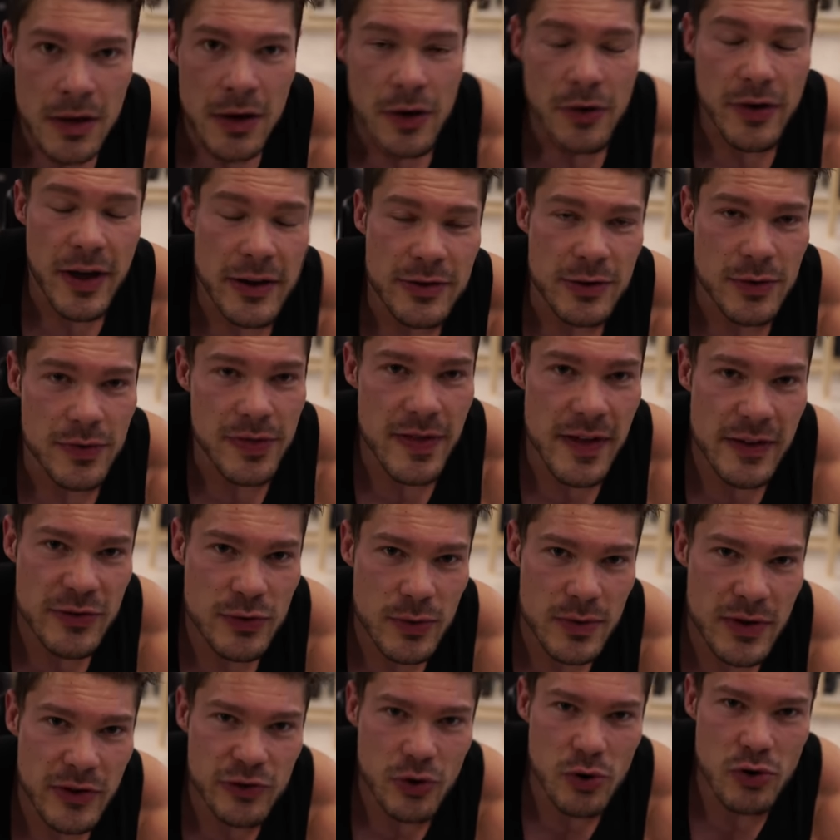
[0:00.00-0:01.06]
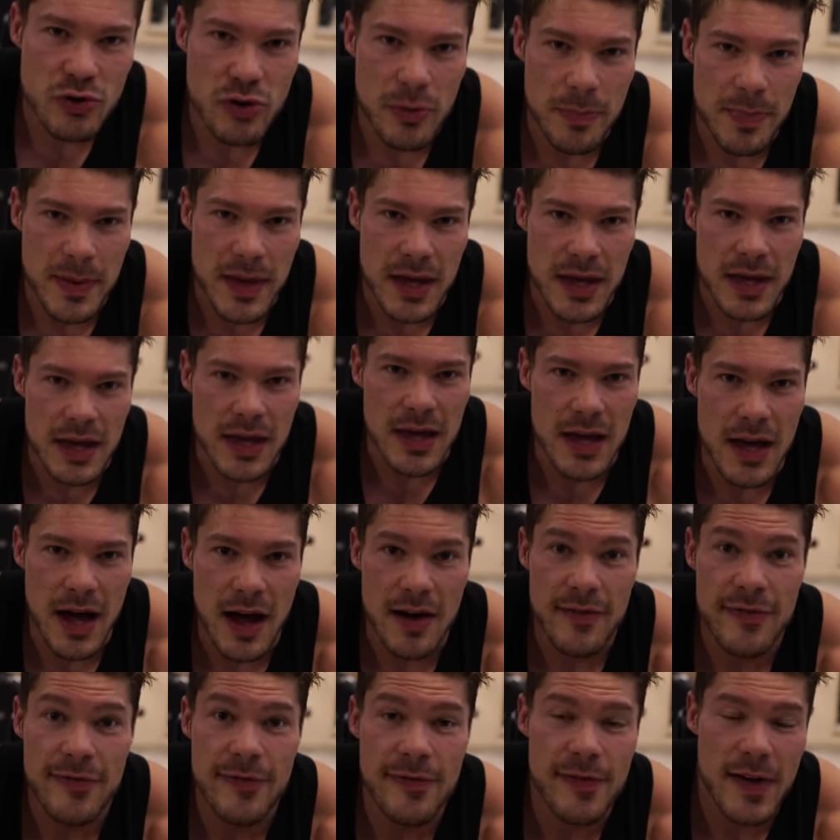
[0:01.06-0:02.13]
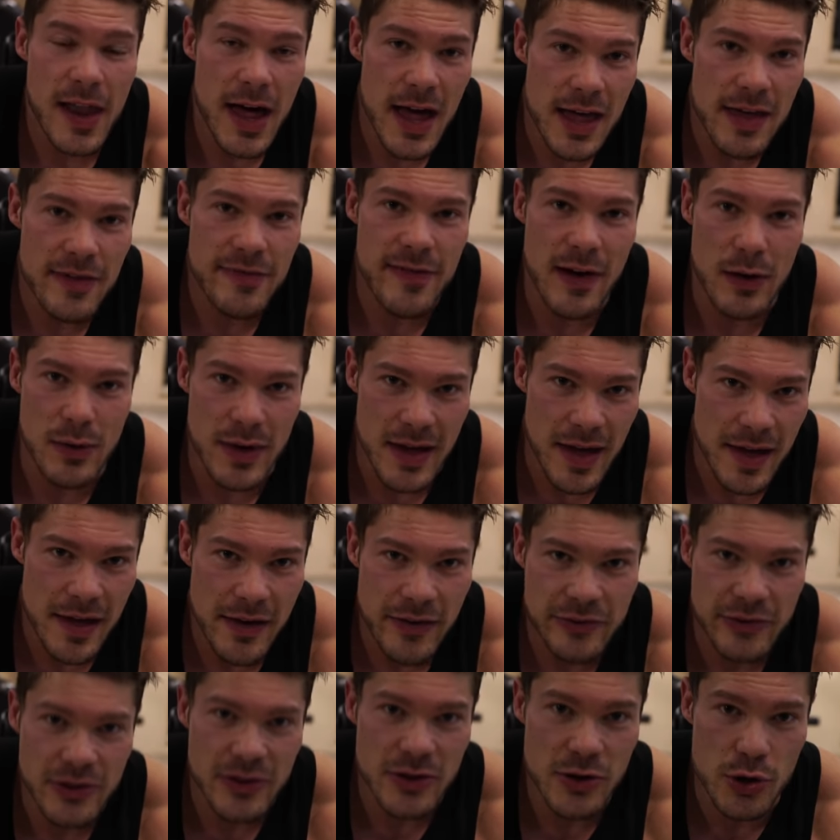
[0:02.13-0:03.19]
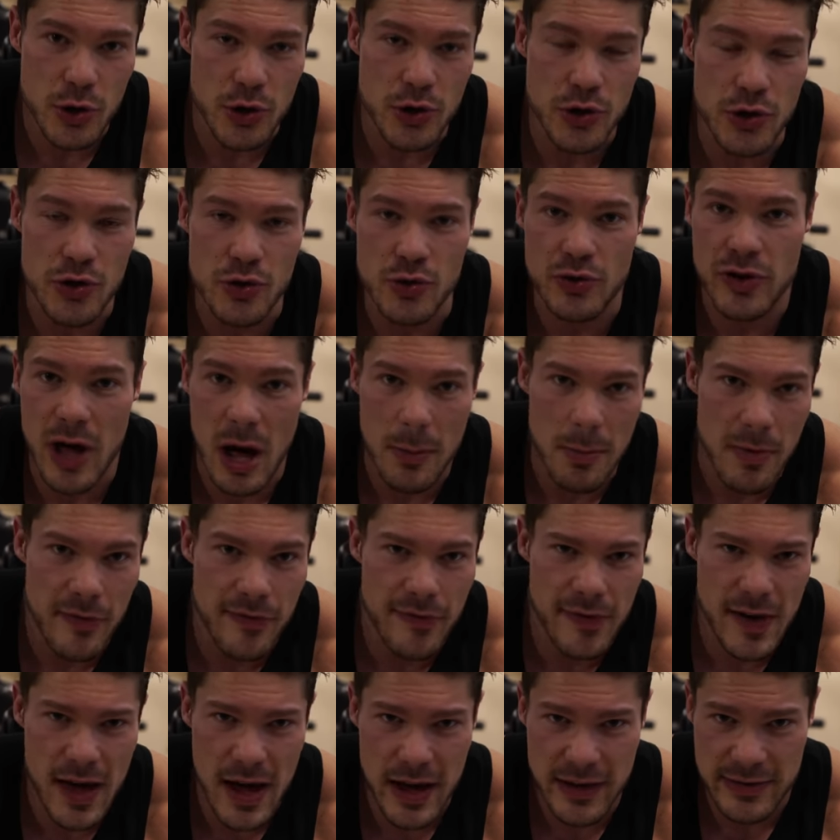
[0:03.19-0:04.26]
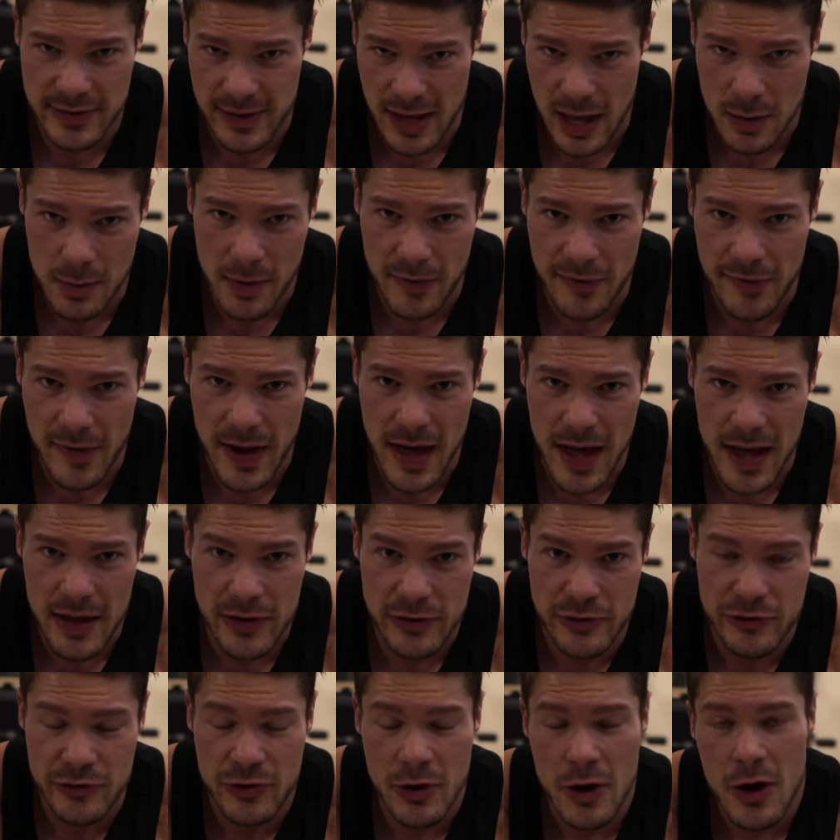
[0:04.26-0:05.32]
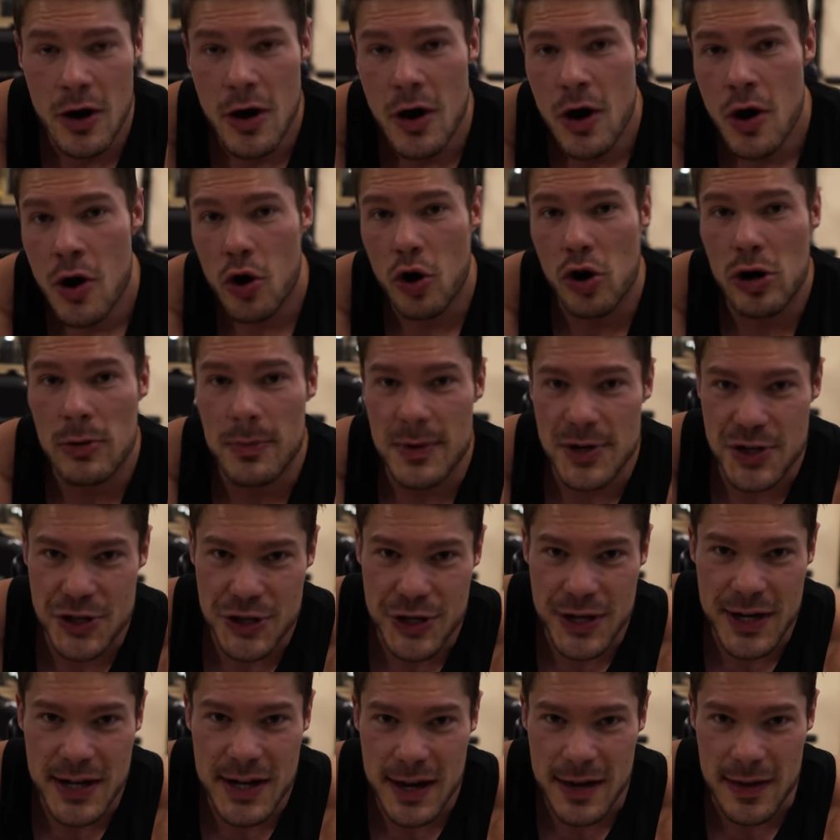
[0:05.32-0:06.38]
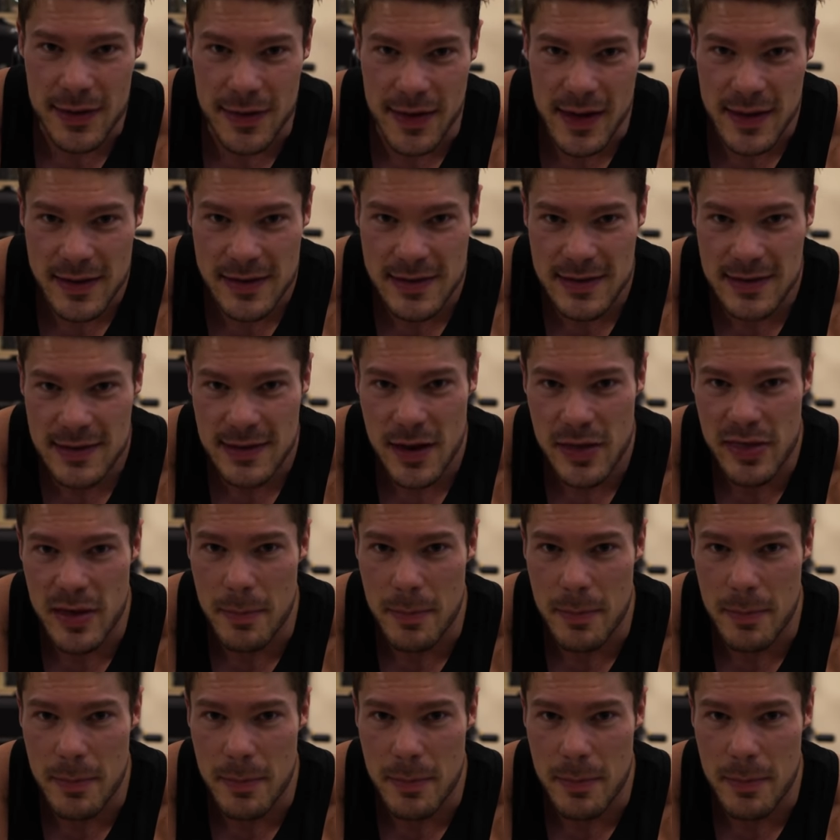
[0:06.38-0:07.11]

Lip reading: Okay, so this one is going to be a fly variation. You can do dumbbell flies, cable flies, or a machine like this.